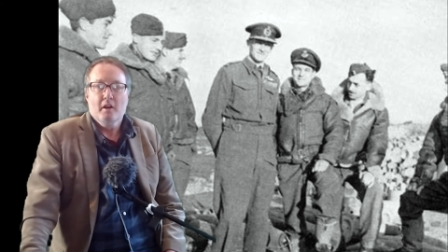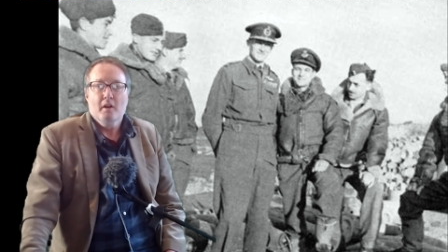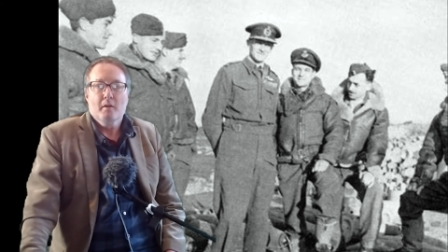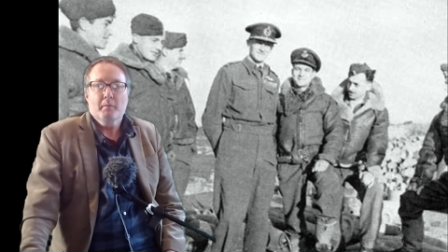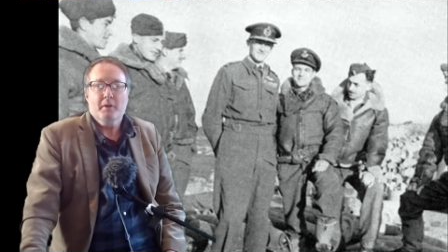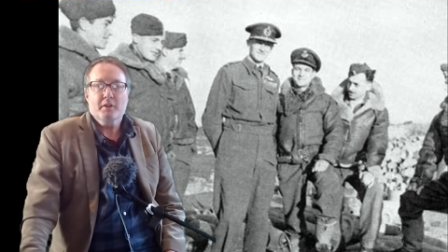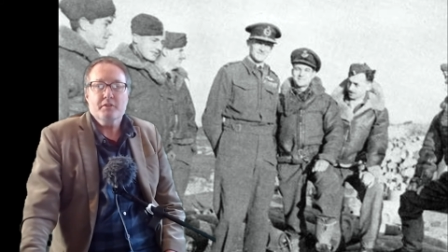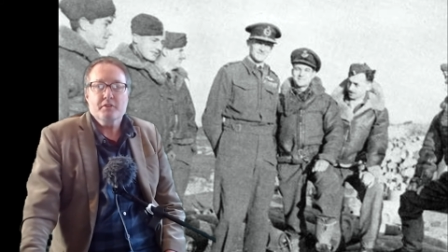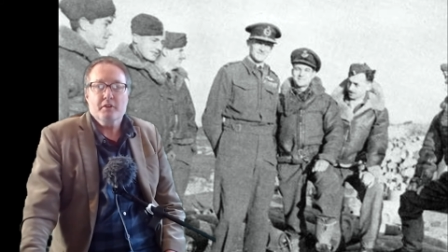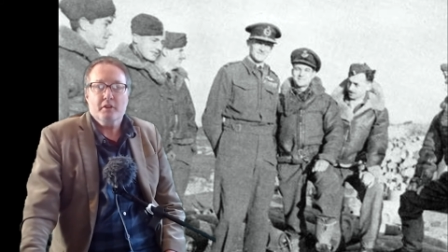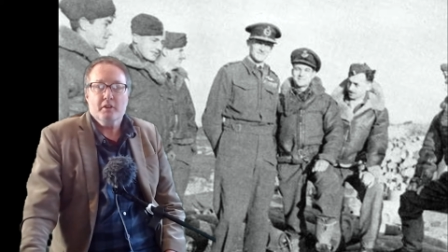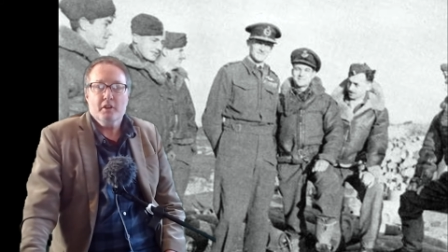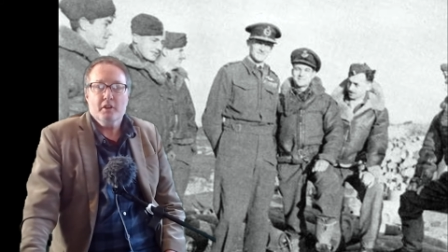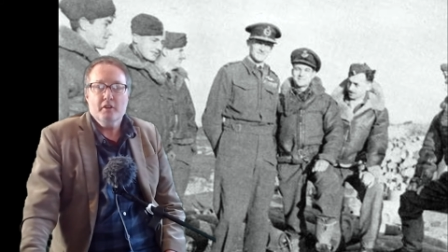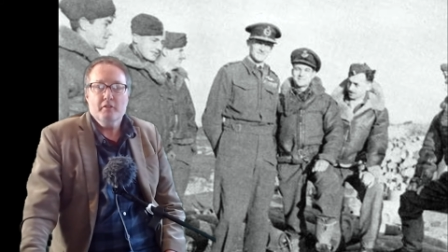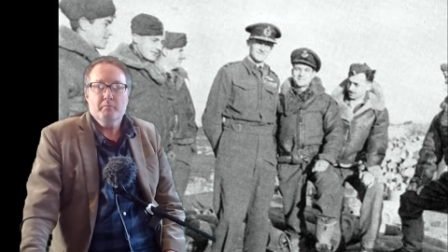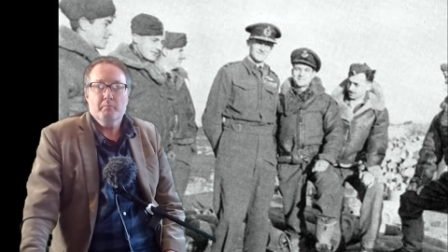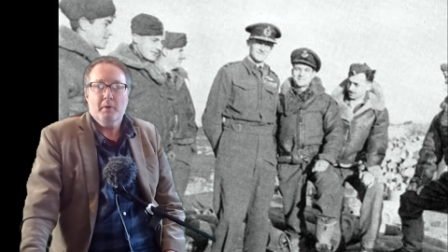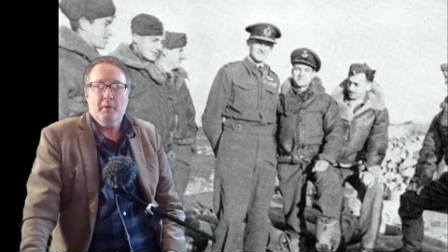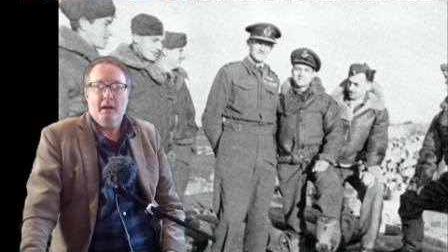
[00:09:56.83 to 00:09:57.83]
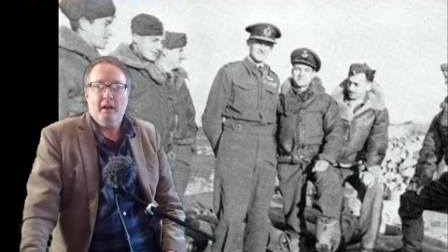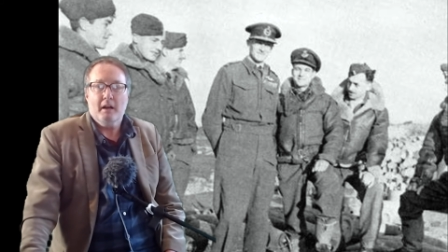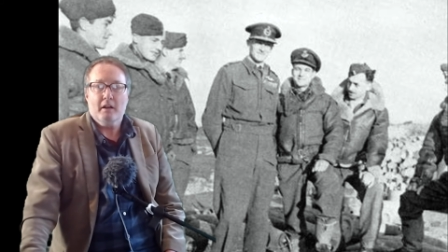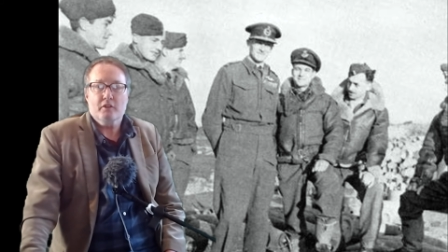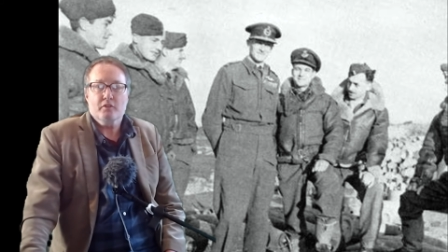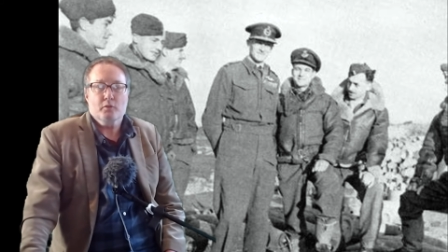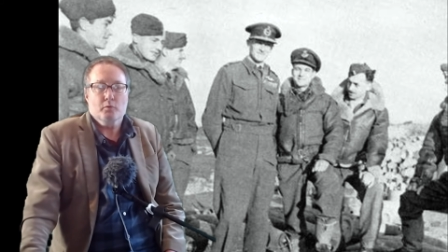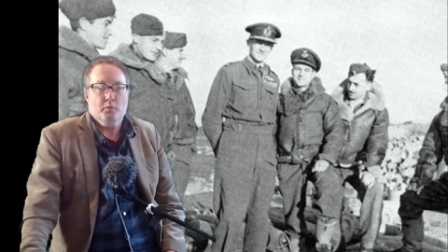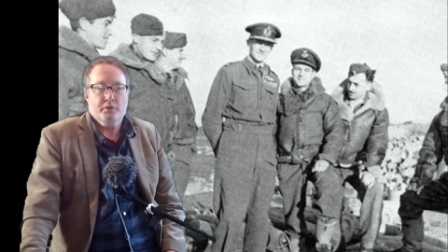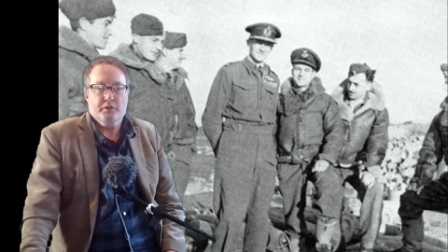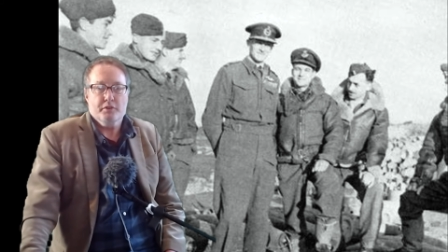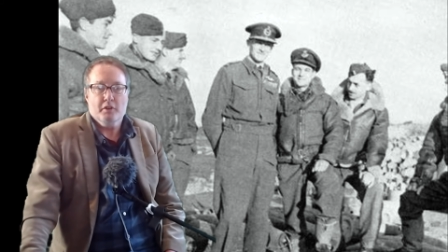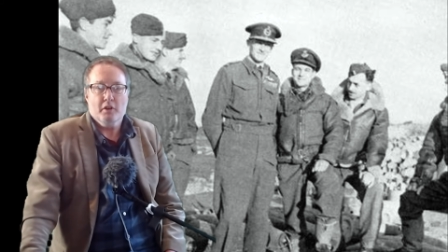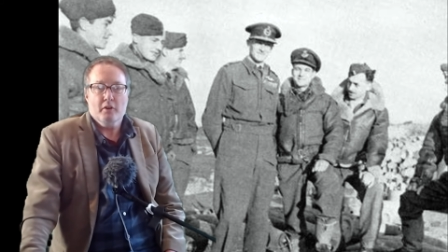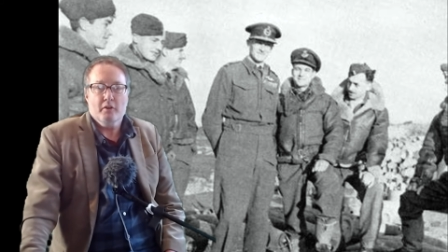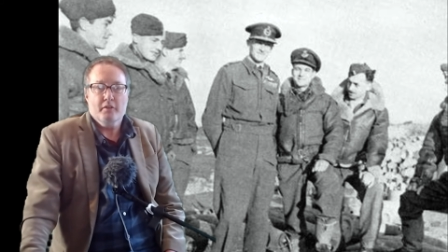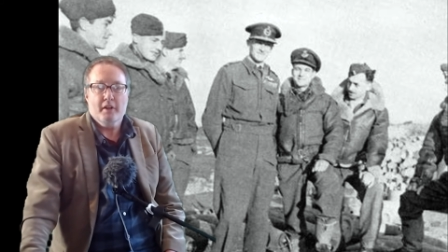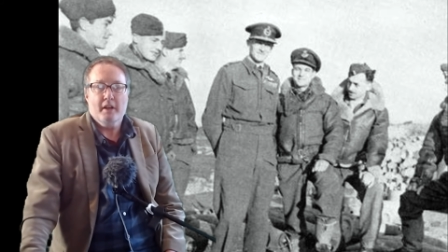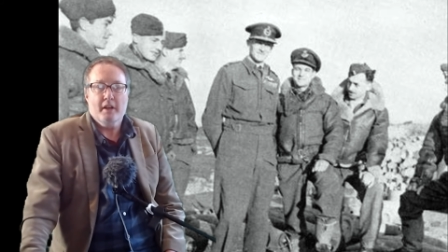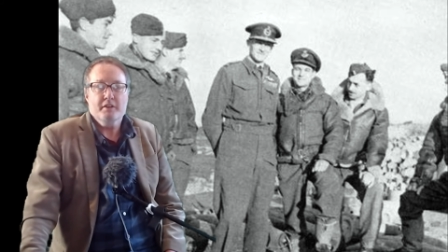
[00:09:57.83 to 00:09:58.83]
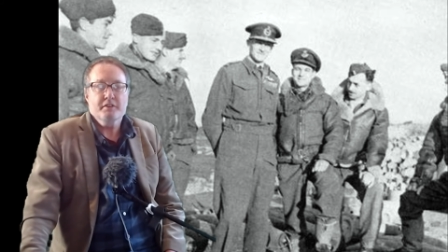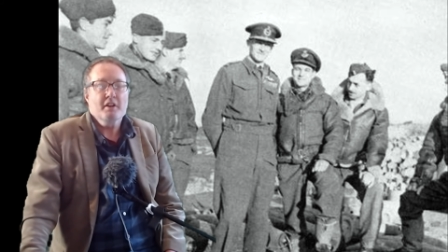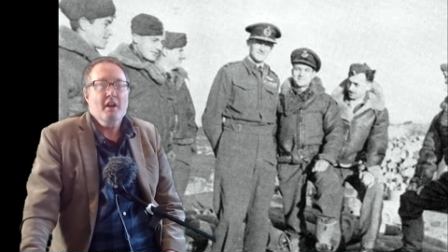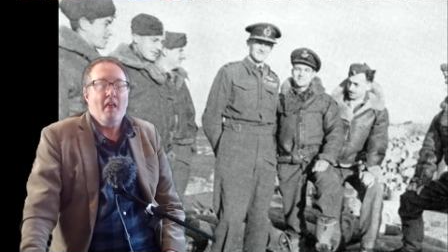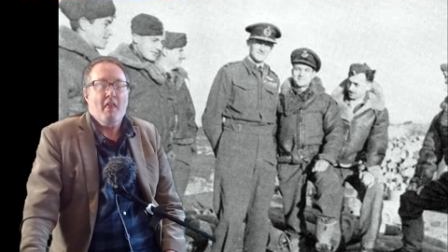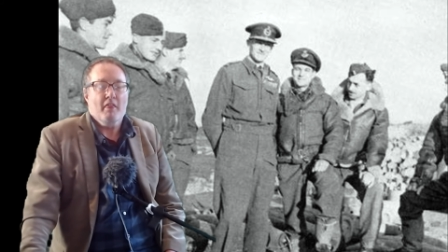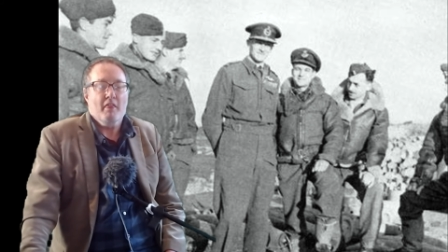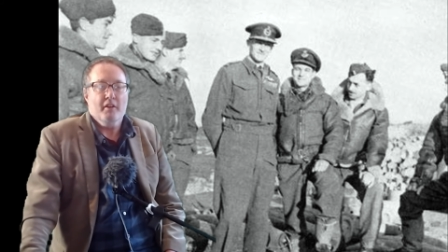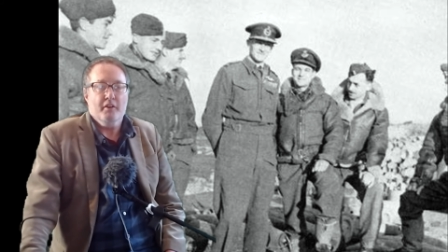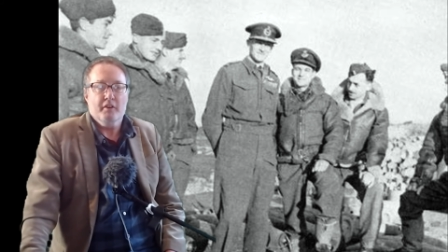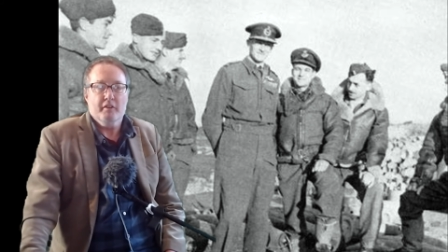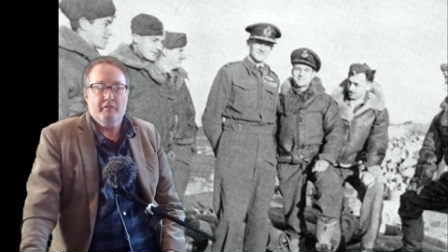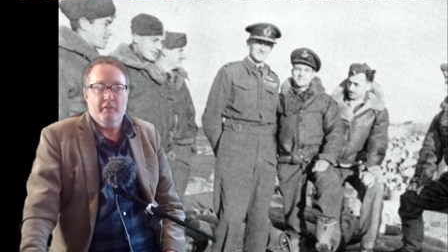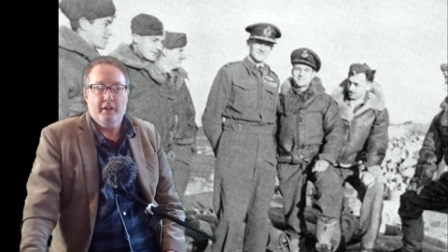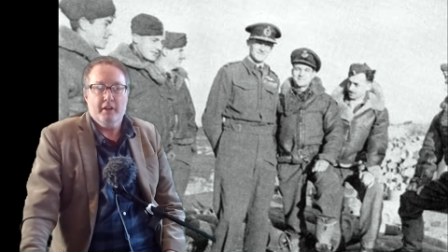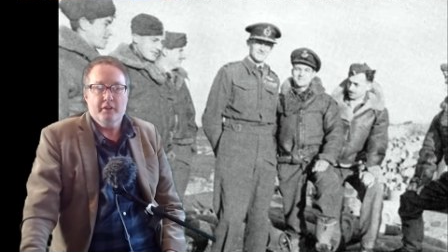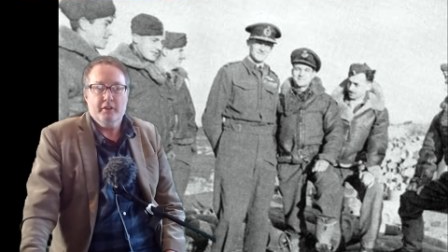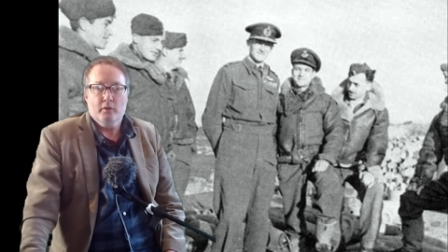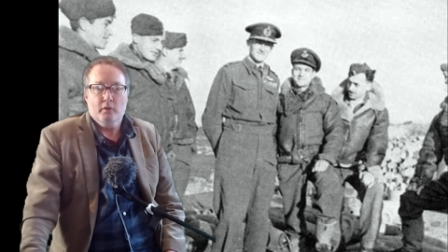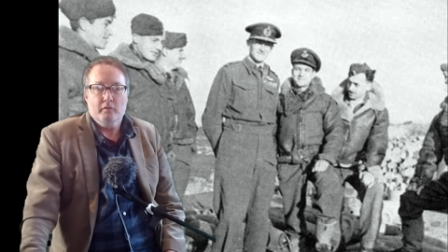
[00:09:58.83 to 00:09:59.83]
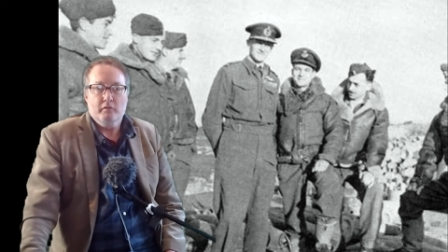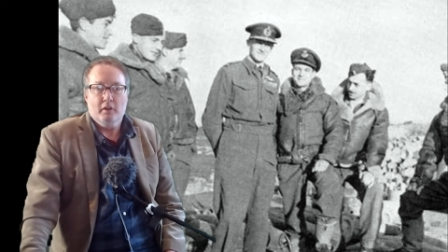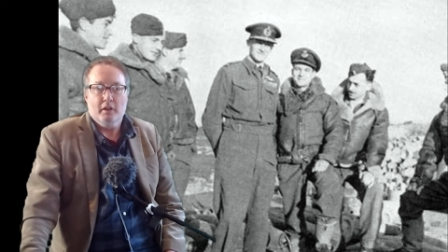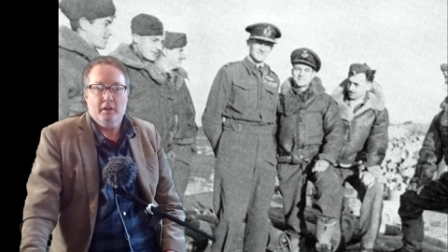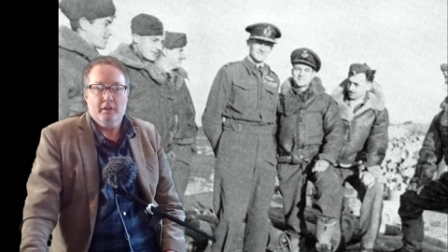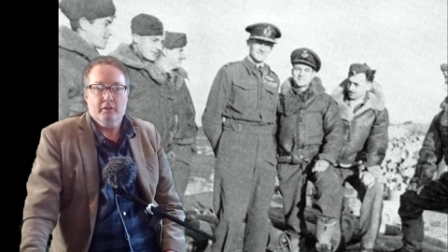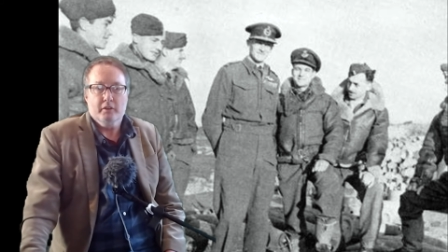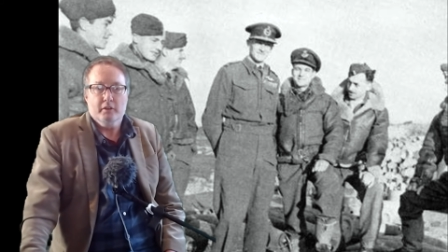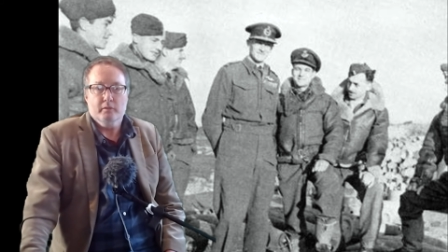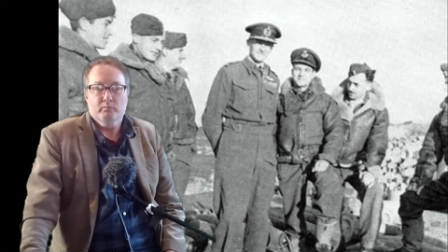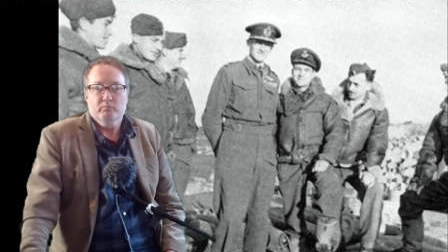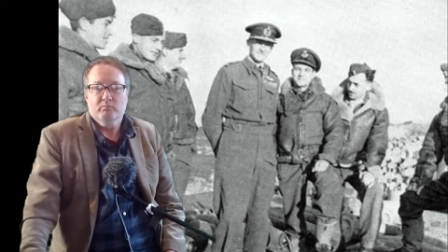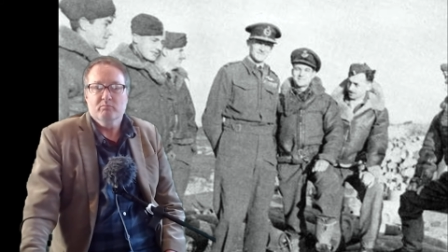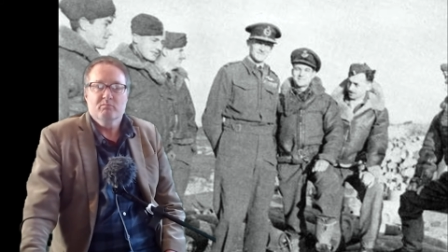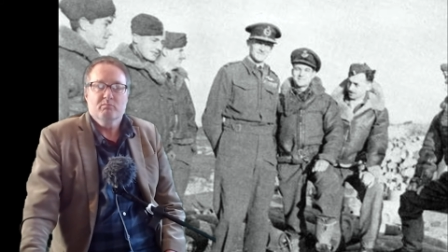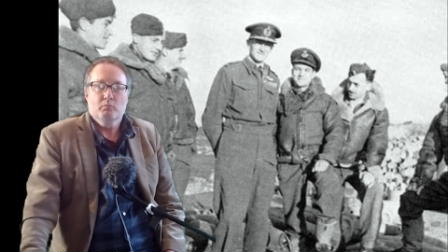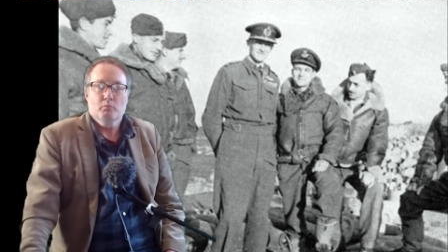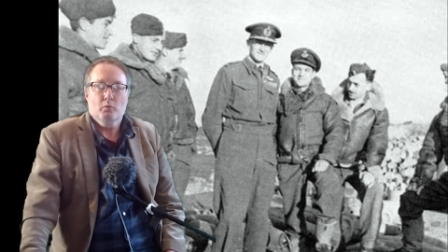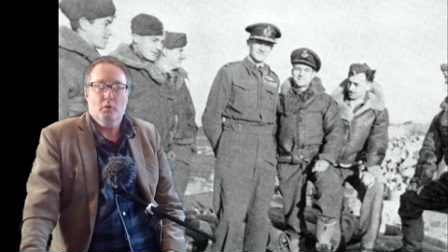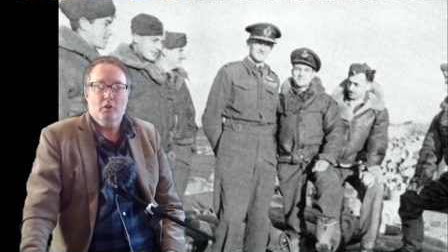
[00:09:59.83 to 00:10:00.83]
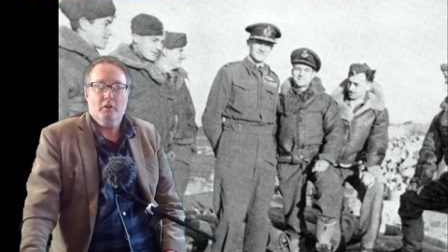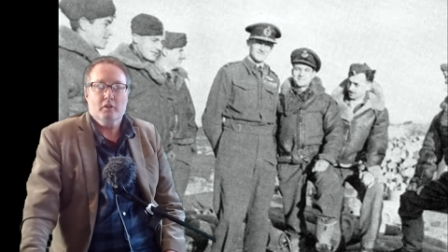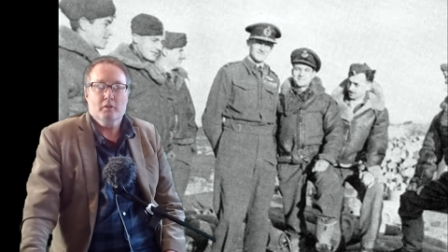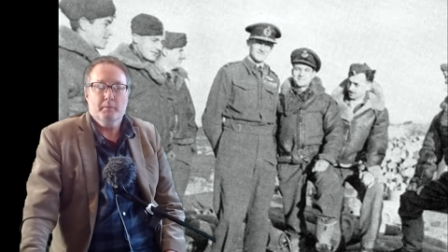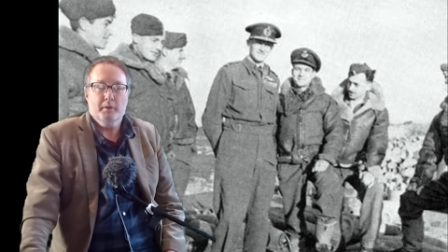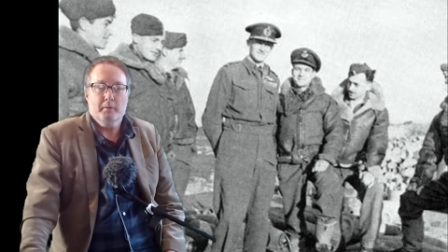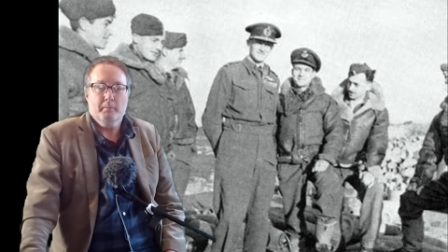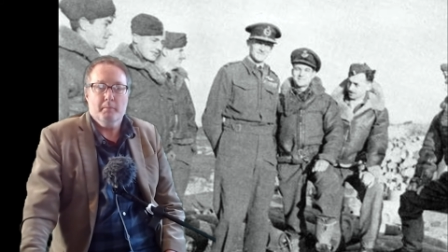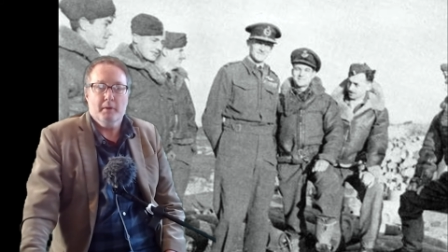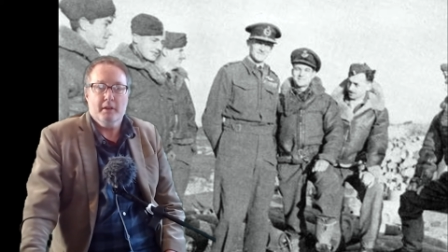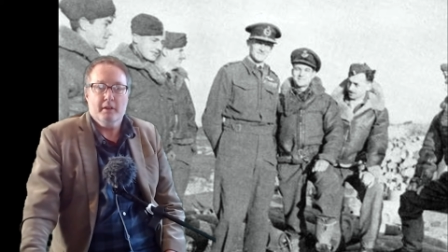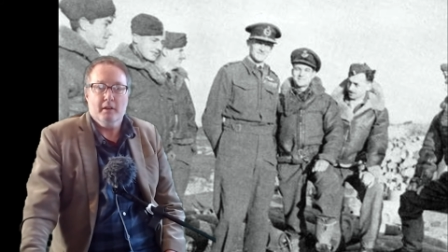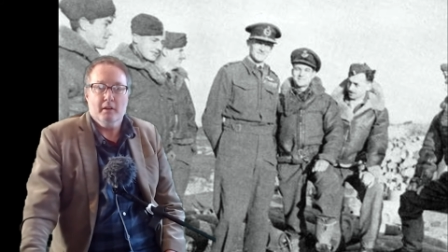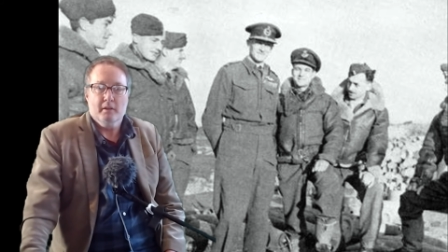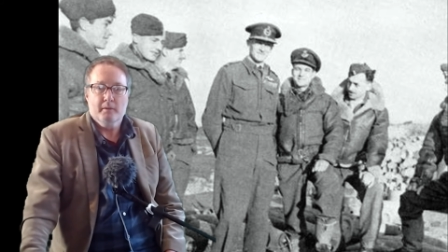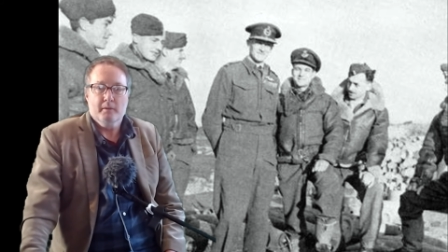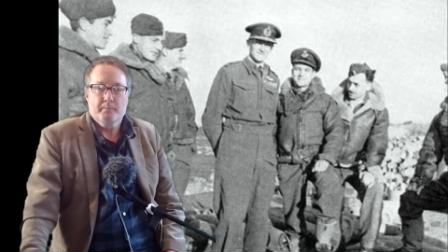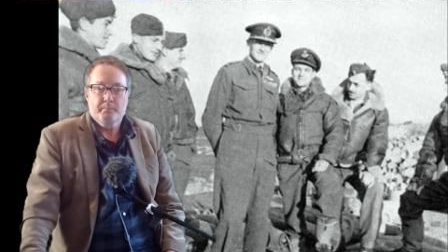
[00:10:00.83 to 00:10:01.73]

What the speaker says: but Sir Keith Parkes was known as the Defender of London. What could be better?